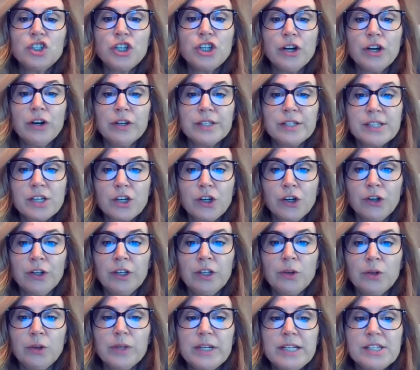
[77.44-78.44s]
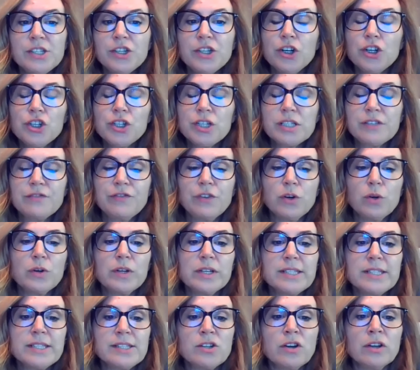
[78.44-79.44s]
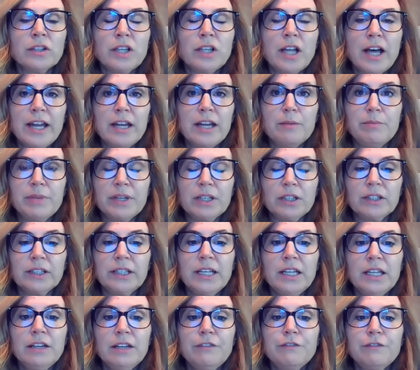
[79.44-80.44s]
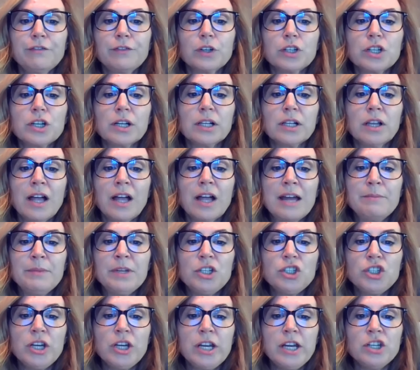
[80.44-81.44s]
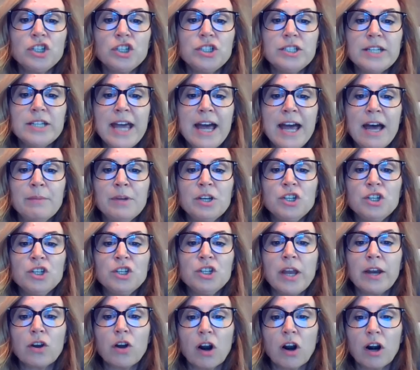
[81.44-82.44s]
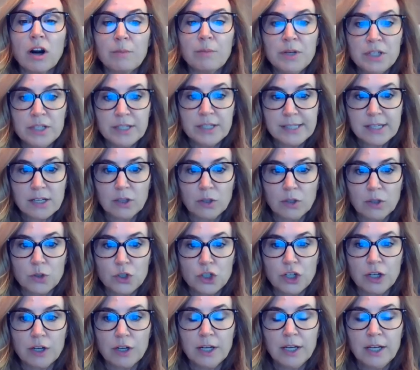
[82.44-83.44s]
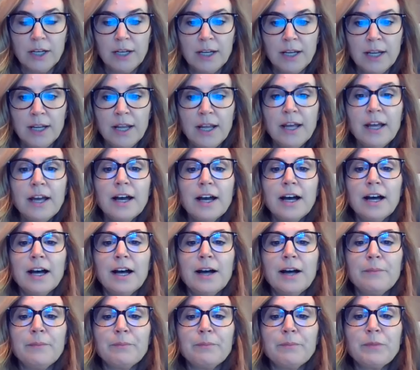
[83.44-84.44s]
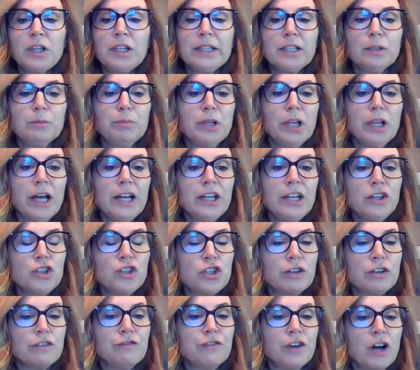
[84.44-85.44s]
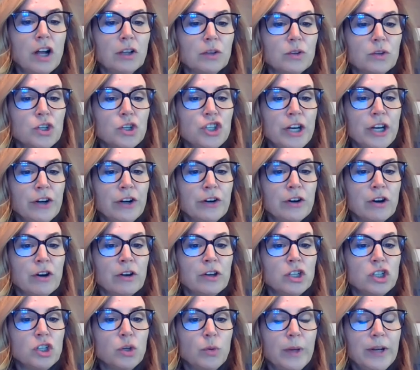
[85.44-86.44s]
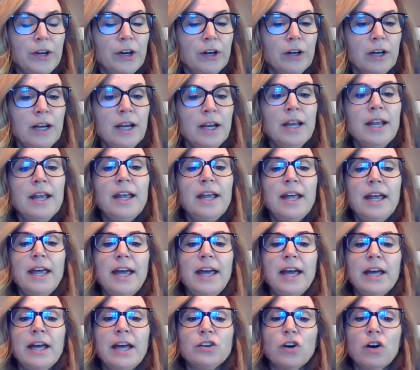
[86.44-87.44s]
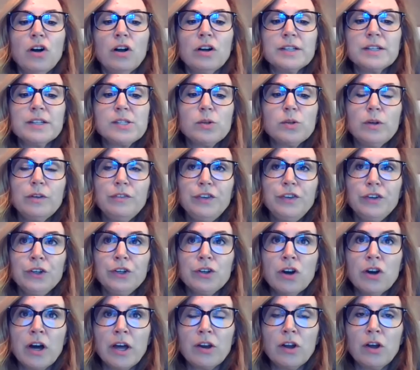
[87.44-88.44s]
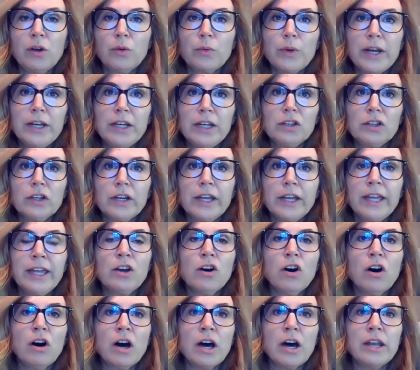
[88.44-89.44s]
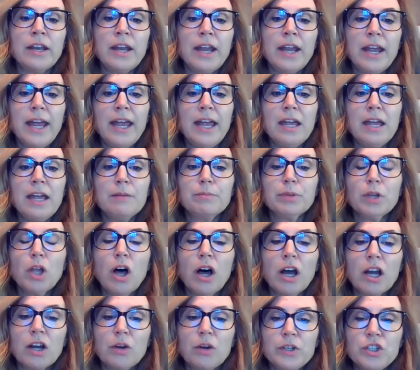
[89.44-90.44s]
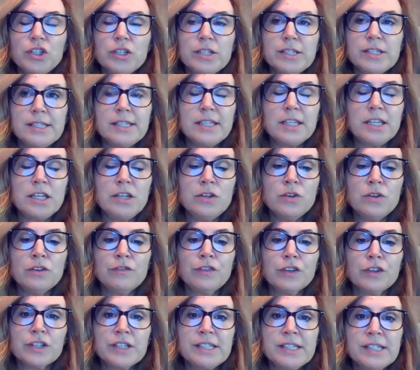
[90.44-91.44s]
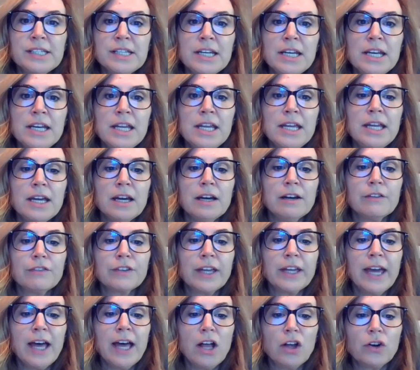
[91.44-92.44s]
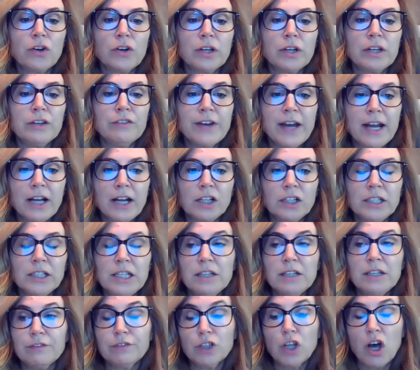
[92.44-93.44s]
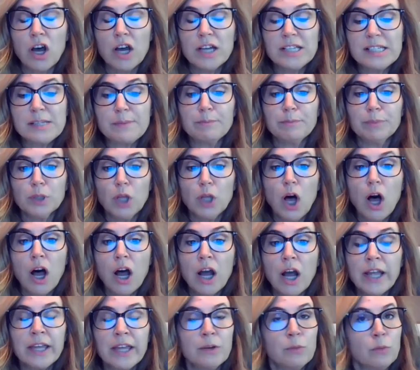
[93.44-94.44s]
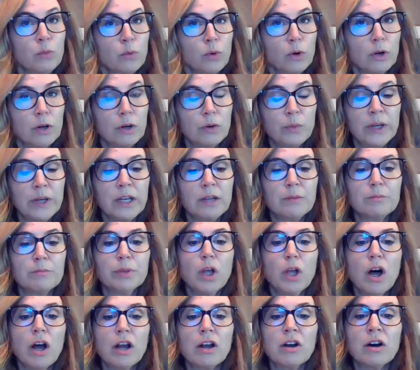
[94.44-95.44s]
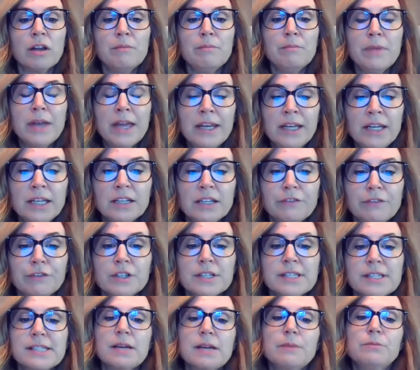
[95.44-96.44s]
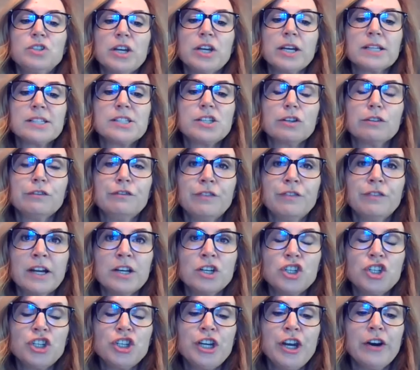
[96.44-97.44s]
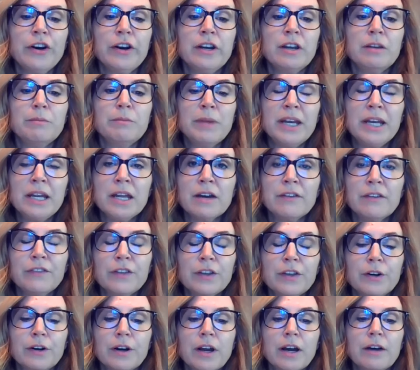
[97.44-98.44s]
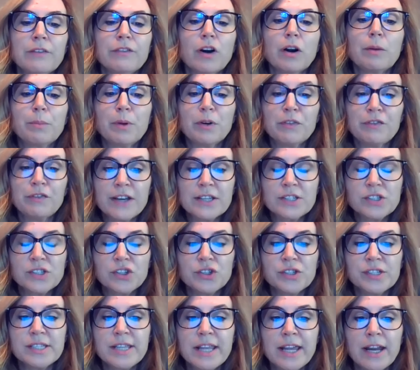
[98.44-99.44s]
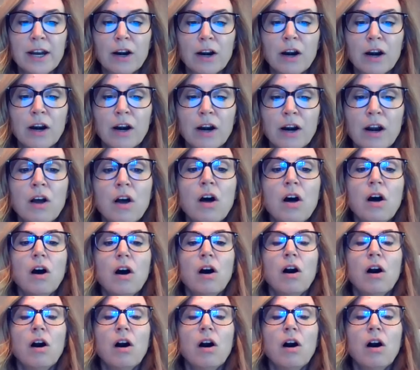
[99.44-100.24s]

Sharon's current research is focused on liability for climate change damage and carbon disclosure. A little plug, you should follow Sharon on Twitter. And also, if you're not already looking on ABLOG, which is the University of Calgary Faculty of Law's blog, an award-winning blog on many different subjects, you'll find Sharon and many other of our professors there